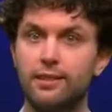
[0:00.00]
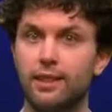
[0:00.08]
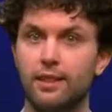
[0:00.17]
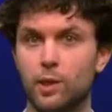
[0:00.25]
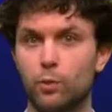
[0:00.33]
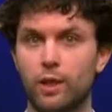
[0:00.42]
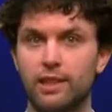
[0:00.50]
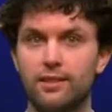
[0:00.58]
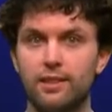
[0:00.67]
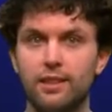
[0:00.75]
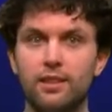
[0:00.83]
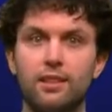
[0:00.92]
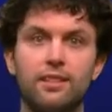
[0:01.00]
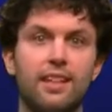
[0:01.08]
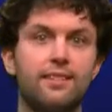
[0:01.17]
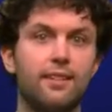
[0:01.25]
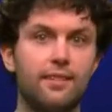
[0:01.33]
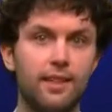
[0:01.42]
the inequality
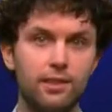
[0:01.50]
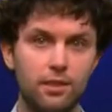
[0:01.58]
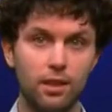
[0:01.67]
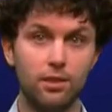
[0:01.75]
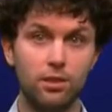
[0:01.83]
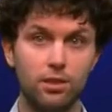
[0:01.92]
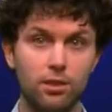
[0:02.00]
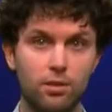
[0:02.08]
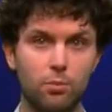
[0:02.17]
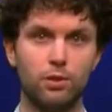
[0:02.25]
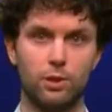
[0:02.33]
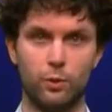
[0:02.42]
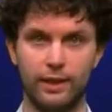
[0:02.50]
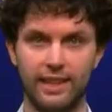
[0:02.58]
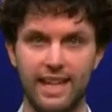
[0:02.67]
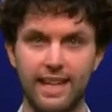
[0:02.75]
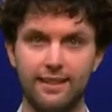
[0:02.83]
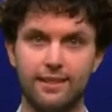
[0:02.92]
that the distance between
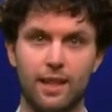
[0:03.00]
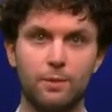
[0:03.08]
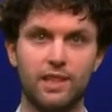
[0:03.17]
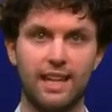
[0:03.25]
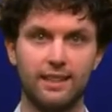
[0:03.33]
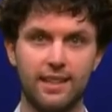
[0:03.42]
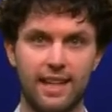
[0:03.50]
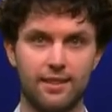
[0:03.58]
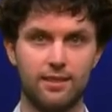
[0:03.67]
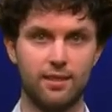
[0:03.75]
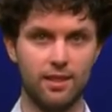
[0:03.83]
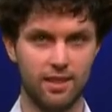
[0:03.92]
A times x hat